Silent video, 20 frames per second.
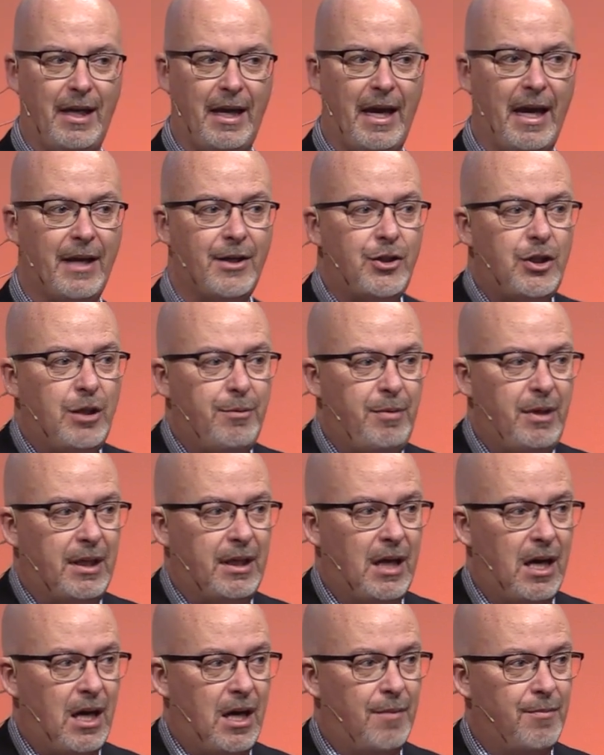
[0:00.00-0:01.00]
And she
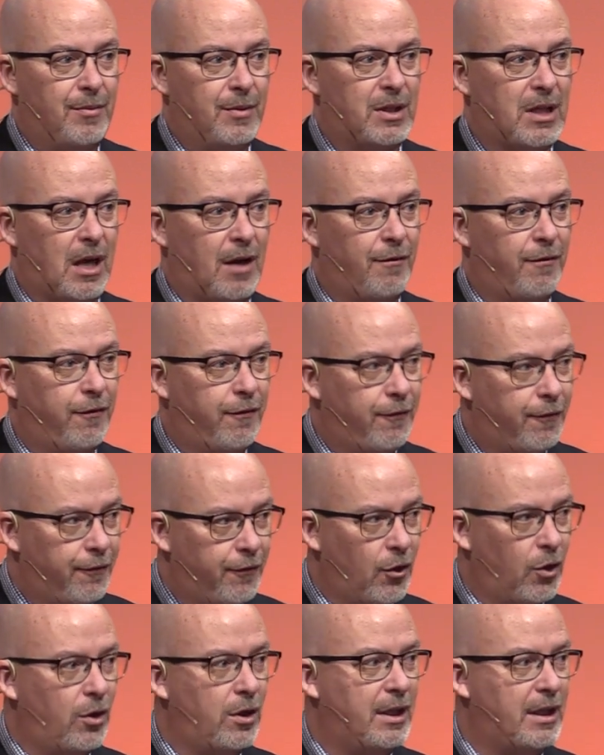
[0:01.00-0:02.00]
becomes a
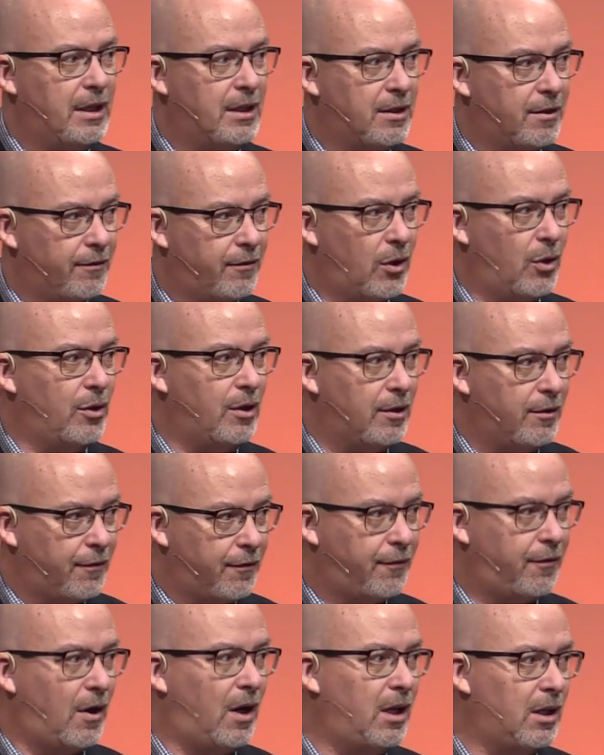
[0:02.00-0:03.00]
fully devoted
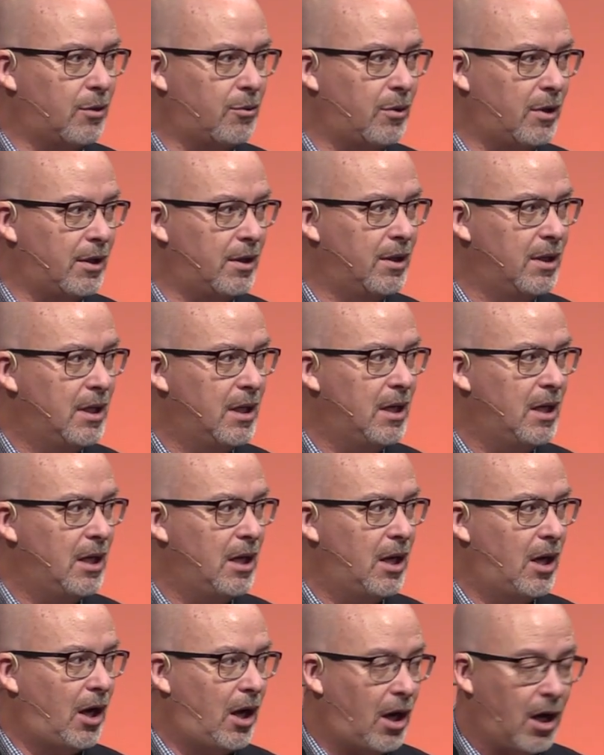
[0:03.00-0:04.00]
follower
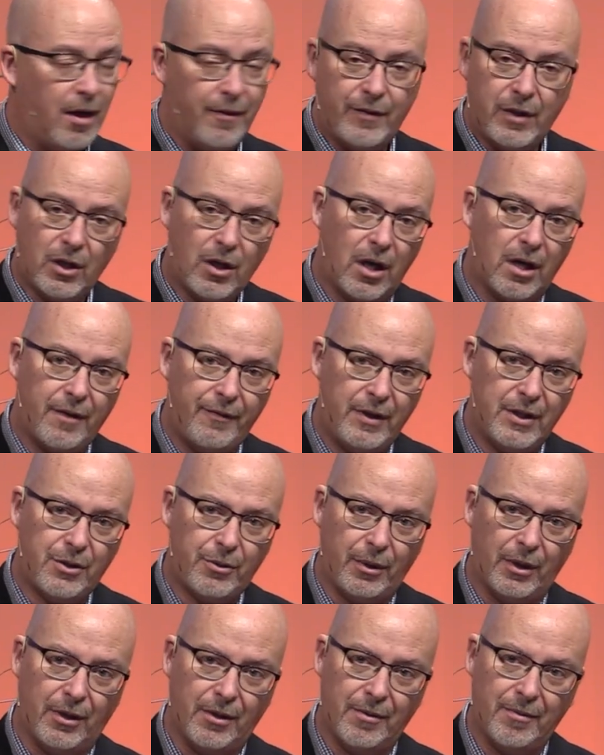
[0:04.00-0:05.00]
of the God of
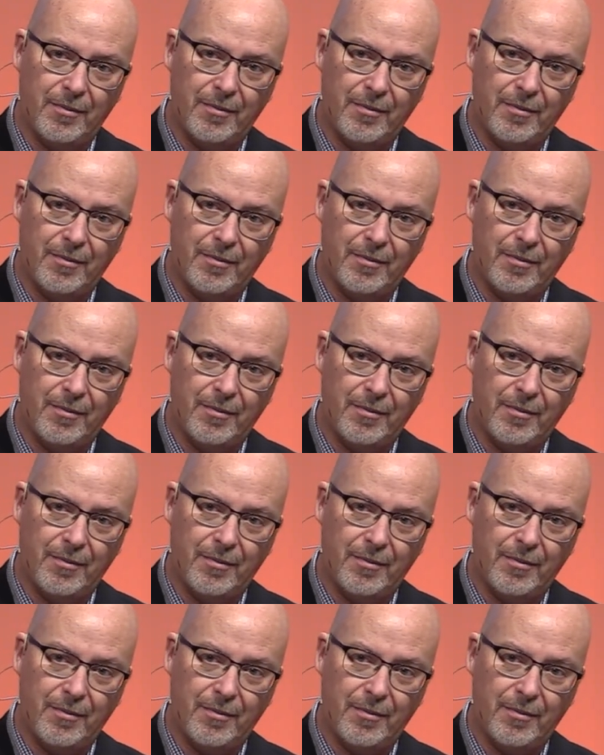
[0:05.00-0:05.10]
Israel.